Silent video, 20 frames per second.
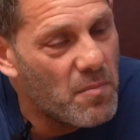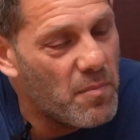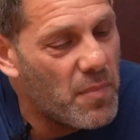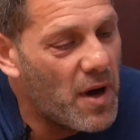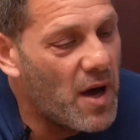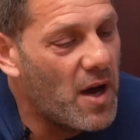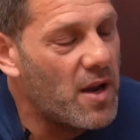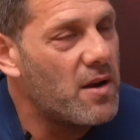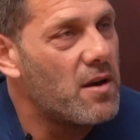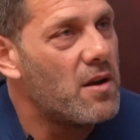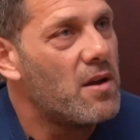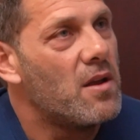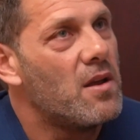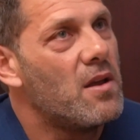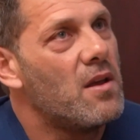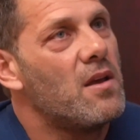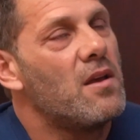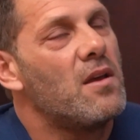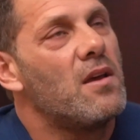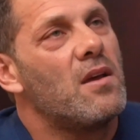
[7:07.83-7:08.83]
But
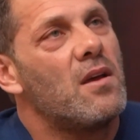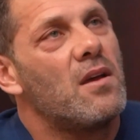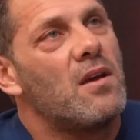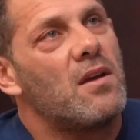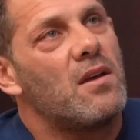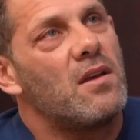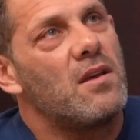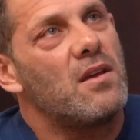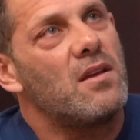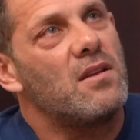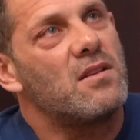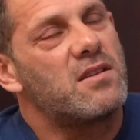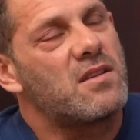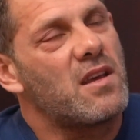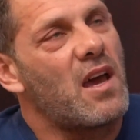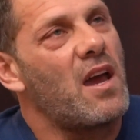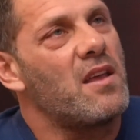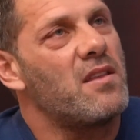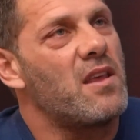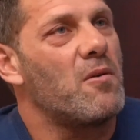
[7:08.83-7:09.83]
in
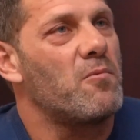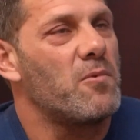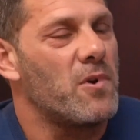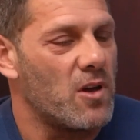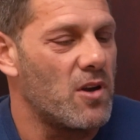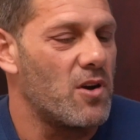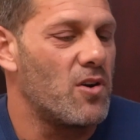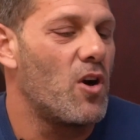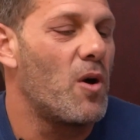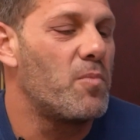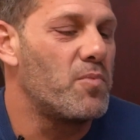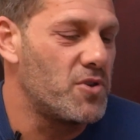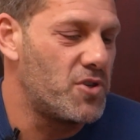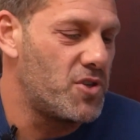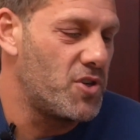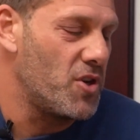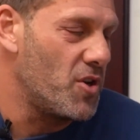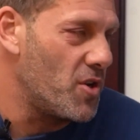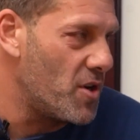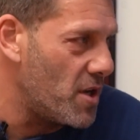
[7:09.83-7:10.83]
saying that, we got an
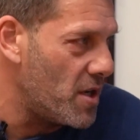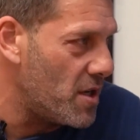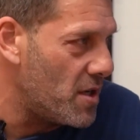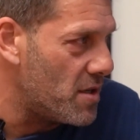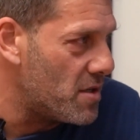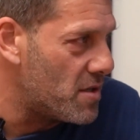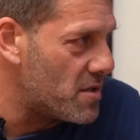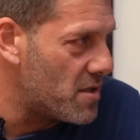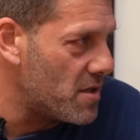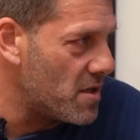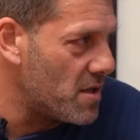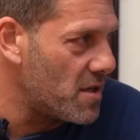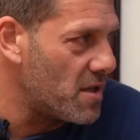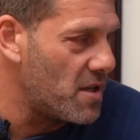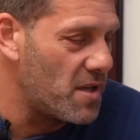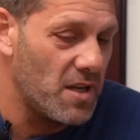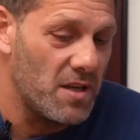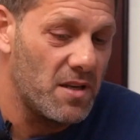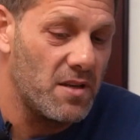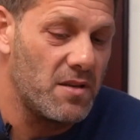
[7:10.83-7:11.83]
opportunity to
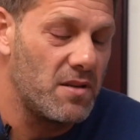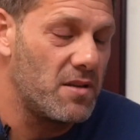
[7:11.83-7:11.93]
get